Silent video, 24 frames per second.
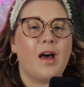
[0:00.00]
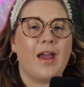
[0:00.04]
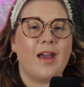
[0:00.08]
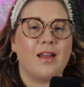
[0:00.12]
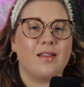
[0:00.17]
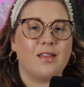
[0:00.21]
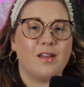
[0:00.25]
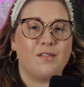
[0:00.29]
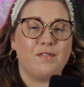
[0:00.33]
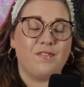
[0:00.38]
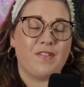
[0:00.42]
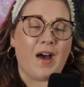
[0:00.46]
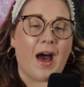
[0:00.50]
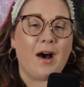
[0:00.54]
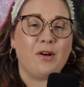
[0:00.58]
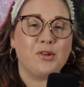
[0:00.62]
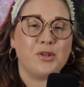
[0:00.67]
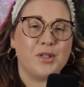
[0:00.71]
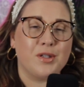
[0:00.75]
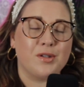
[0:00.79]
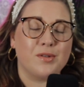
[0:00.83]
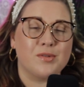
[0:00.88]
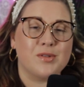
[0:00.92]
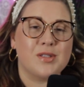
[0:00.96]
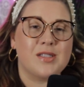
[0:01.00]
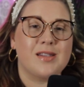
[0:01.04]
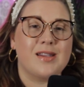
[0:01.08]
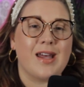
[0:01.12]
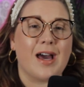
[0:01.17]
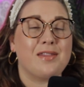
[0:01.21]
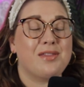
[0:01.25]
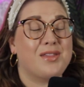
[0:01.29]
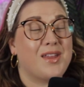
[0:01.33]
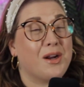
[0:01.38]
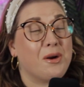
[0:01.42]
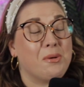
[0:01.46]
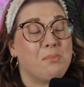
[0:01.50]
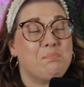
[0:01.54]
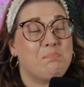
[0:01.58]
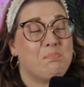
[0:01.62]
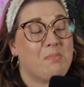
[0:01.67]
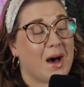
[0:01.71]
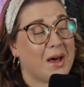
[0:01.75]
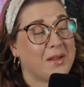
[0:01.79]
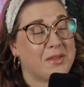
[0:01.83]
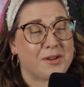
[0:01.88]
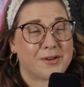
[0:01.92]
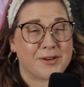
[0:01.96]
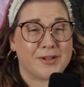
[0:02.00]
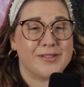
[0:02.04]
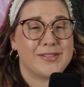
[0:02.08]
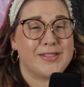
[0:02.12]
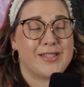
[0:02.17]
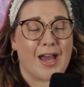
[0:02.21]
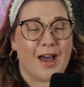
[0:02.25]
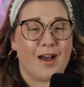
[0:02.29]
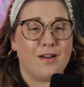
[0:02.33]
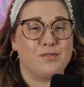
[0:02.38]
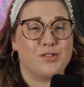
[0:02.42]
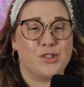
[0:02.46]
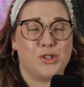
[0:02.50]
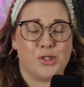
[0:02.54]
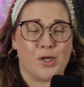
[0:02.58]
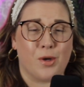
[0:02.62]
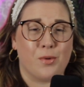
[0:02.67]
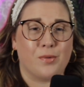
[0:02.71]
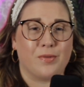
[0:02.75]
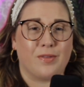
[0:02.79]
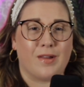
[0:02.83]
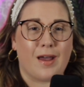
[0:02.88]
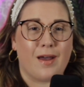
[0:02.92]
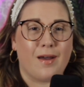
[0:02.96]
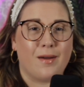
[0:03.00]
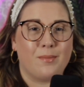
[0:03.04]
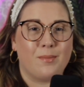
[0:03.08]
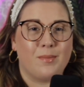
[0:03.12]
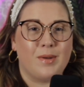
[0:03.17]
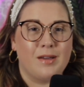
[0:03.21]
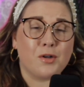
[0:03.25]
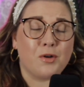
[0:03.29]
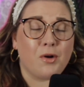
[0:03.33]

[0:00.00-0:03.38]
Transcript: and the values that their mothers have shown them.